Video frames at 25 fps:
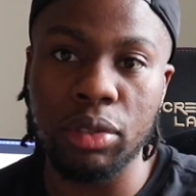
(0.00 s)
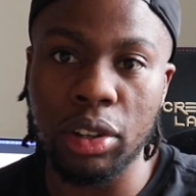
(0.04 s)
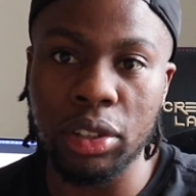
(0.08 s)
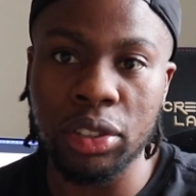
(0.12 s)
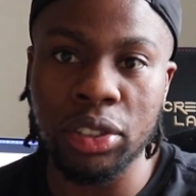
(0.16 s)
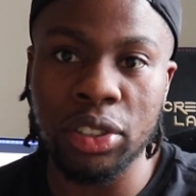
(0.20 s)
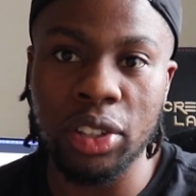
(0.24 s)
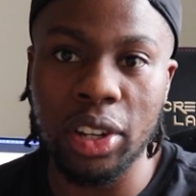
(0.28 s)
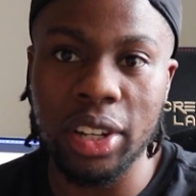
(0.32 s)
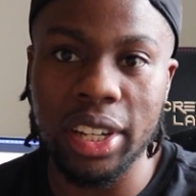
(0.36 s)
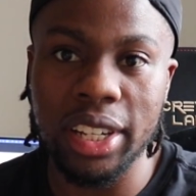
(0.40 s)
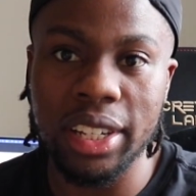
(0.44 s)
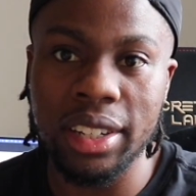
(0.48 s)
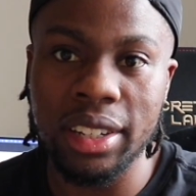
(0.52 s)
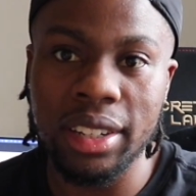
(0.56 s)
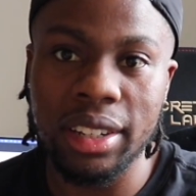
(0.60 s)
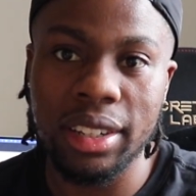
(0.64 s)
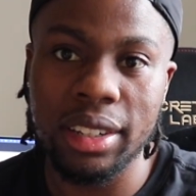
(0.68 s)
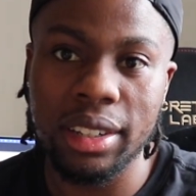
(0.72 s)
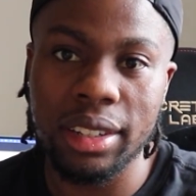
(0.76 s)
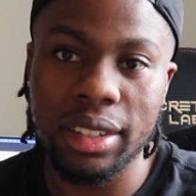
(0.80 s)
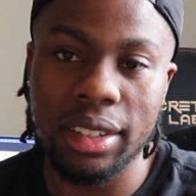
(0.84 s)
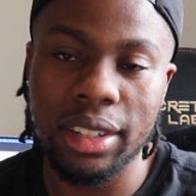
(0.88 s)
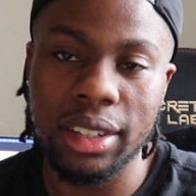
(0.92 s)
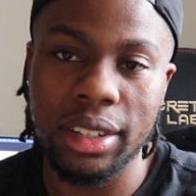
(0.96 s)
rock solid,
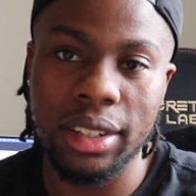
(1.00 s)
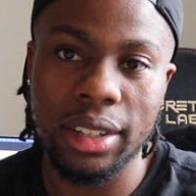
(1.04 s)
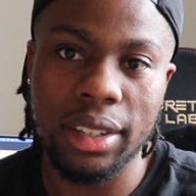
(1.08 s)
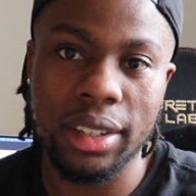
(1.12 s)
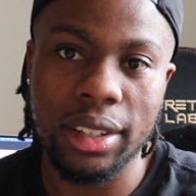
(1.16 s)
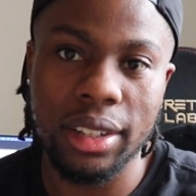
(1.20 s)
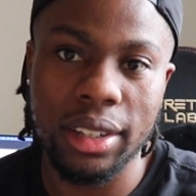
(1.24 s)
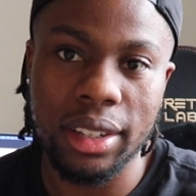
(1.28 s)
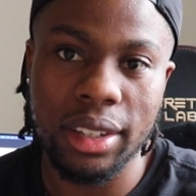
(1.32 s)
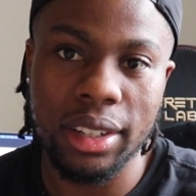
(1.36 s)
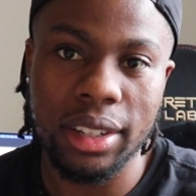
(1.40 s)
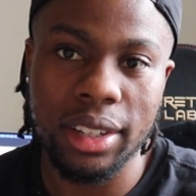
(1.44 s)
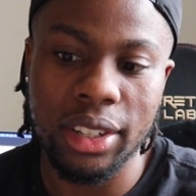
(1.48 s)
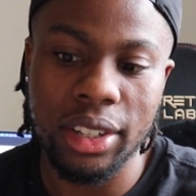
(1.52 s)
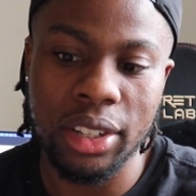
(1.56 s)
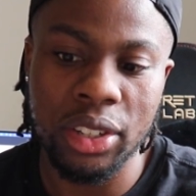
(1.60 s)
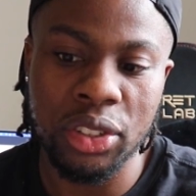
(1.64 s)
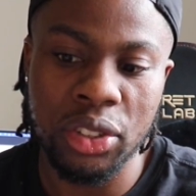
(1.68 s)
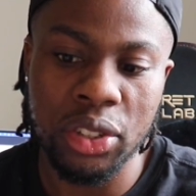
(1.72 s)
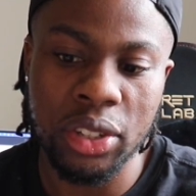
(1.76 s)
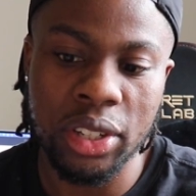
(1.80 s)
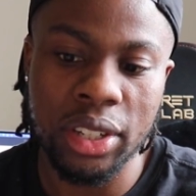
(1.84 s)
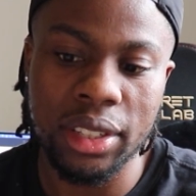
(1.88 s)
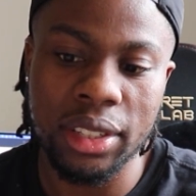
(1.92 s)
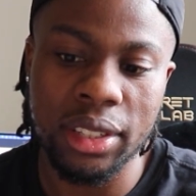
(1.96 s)
as
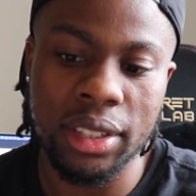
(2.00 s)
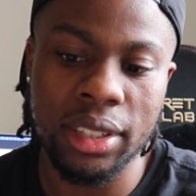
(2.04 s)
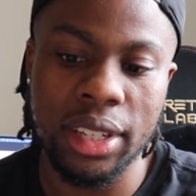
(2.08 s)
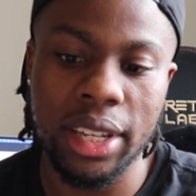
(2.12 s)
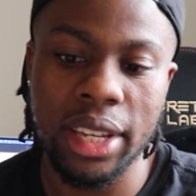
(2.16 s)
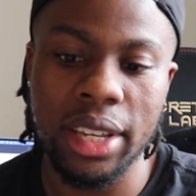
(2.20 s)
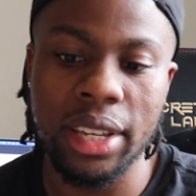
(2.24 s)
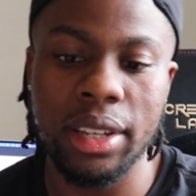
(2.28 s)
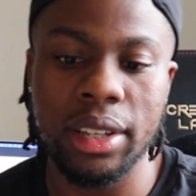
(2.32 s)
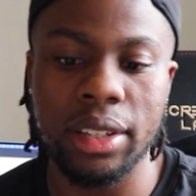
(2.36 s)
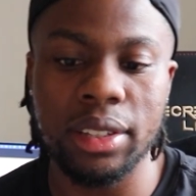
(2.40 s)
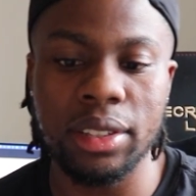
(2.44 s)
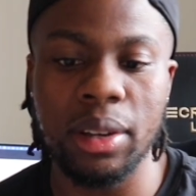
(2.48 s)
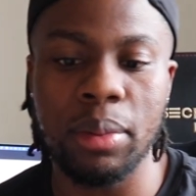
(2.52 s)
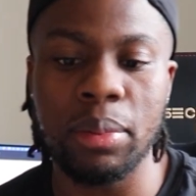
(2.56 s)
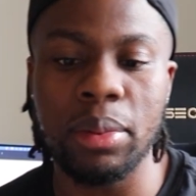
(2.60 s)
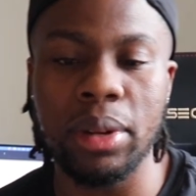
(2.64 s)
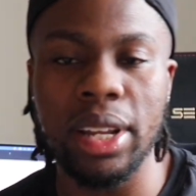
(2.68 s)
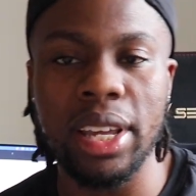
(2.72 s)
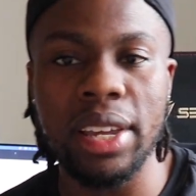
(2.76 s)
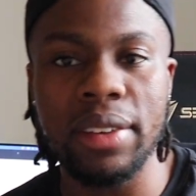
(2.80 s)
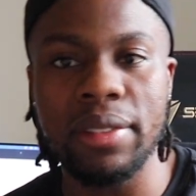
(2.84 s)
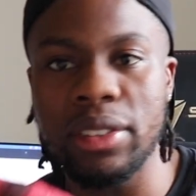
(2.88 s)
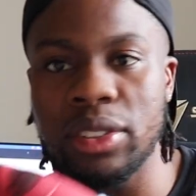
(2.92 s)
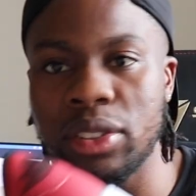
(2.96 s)
you can see, because I
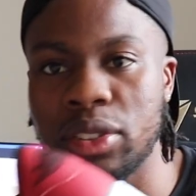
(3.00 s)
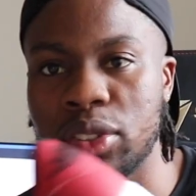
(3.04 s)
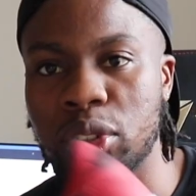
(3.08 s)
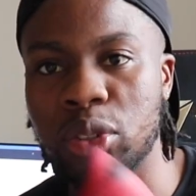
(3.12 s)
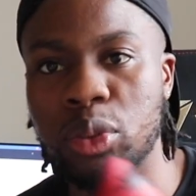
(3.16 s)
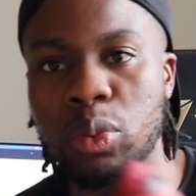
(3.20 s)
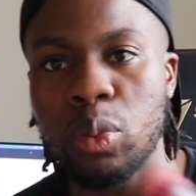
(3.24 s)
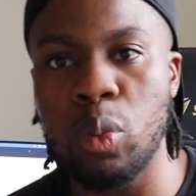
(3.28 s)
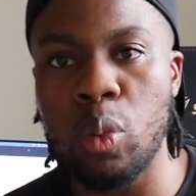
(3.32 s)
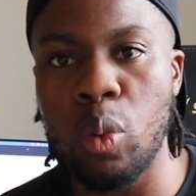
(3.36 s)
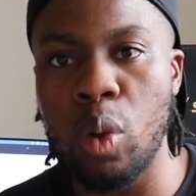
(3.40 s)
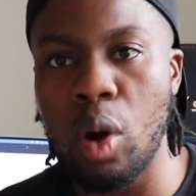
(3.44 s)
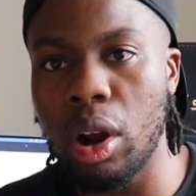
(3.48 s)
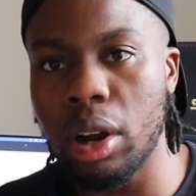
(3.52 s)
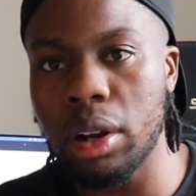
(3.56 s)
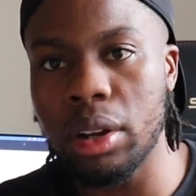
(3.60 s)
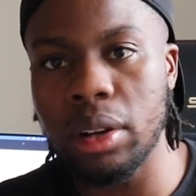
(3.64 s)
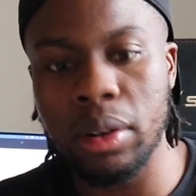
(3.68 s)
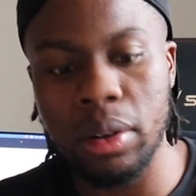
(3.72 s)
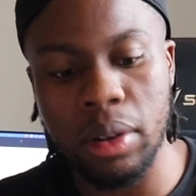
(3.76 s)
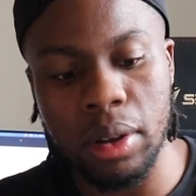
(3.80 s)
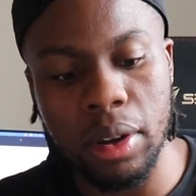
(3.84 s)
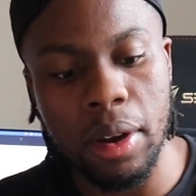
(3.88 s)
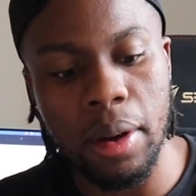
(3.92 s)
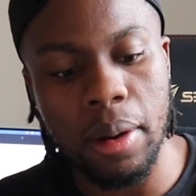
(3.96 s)
believe it's just
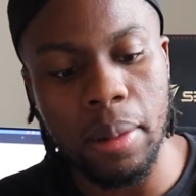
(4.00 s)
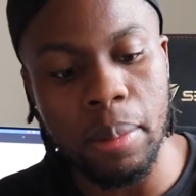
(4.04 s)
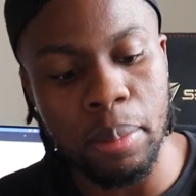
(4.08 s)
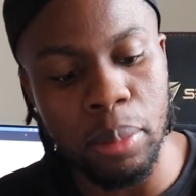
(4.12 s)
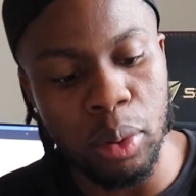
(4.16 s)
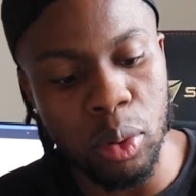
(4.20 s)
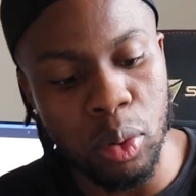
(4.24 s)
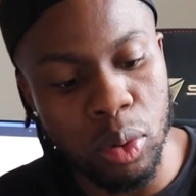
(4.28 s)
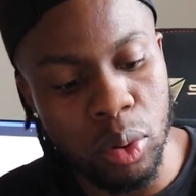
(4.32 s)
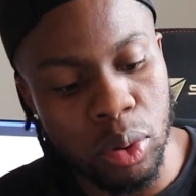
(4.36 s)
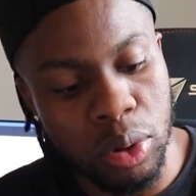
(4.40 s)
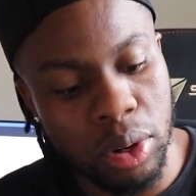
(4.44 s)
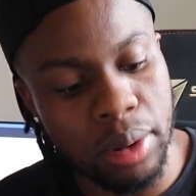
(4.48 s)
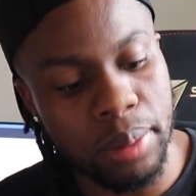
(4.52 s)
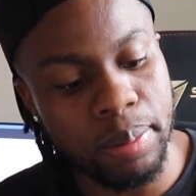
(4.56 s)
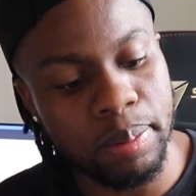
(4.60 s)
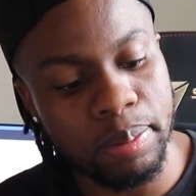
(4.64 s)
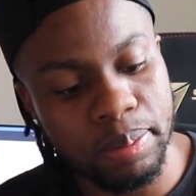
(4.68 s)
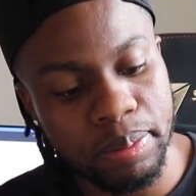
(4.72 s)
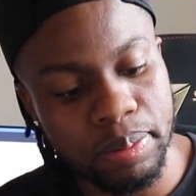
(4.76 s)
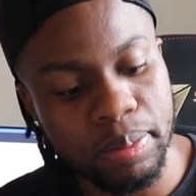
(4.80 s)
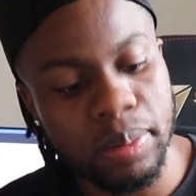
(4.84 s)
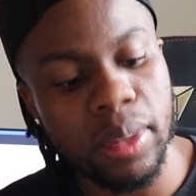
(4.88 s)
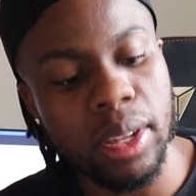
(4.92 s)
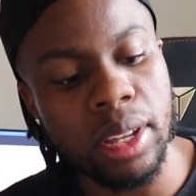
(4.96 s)
one board
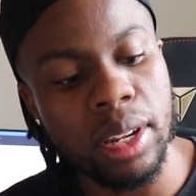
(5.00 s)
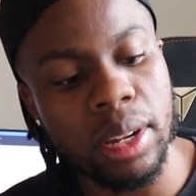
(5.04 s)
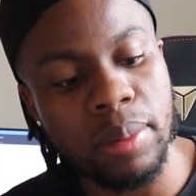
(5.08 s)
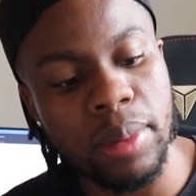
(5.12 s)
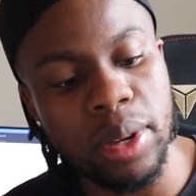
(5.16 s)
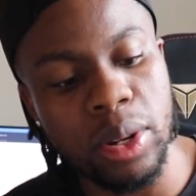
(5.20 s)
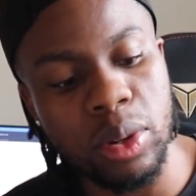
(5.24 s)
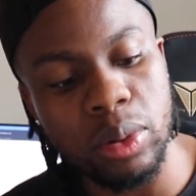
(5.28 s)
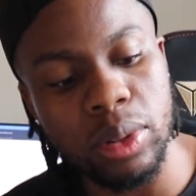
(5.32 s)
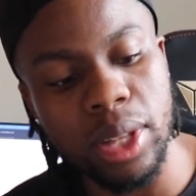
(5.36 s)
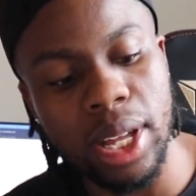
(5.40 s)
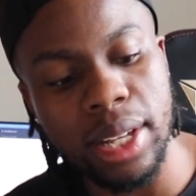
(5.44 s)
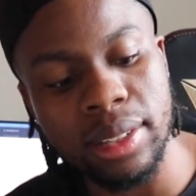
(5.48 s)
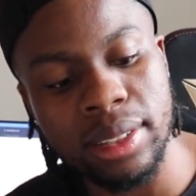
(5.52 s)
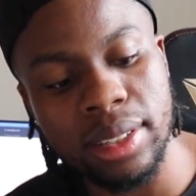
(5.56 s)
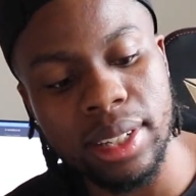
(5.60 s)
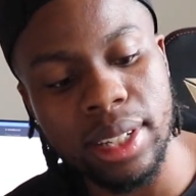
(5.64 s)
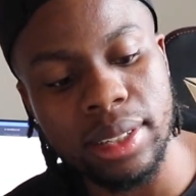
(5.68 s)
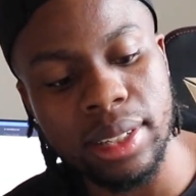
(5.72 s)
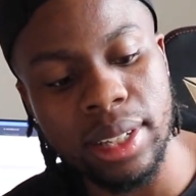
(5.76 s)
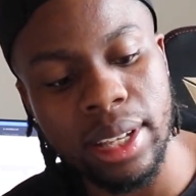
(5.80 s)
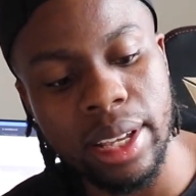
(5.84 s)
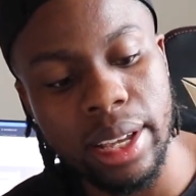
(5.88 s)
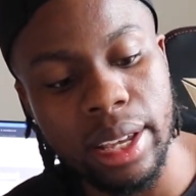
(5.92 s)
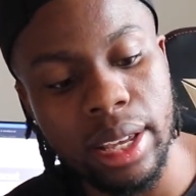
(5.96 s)
in the middle that
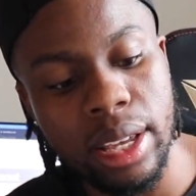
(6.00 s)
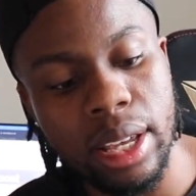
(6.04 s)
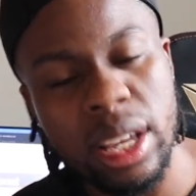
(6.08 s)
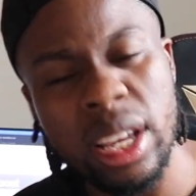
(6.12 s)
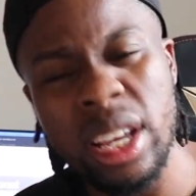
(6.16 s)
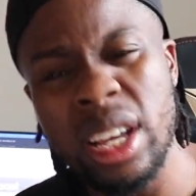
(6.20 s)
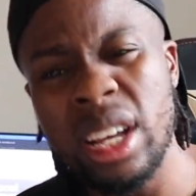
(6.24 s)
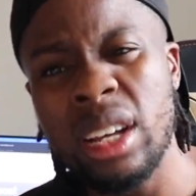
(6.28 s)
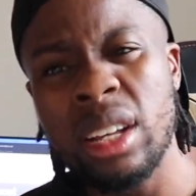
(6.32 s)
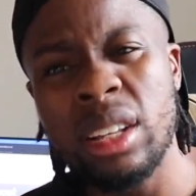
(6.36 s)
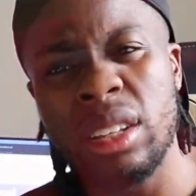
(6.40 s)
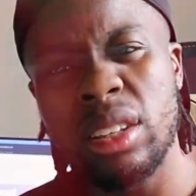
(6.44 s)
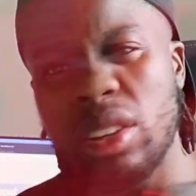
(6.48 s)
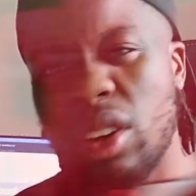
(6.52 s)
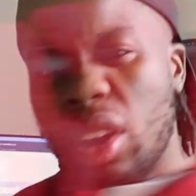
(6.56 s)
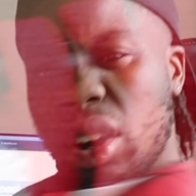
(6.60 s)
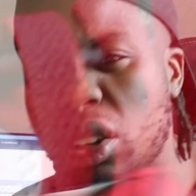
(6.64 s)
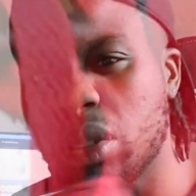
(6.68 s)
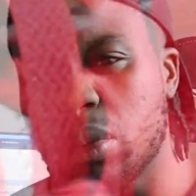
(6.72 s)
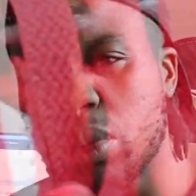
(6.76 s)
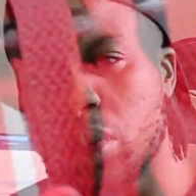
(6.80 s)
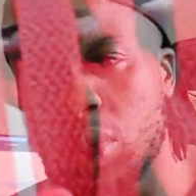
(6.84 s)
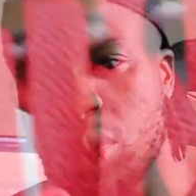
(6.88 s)
sits here. There are some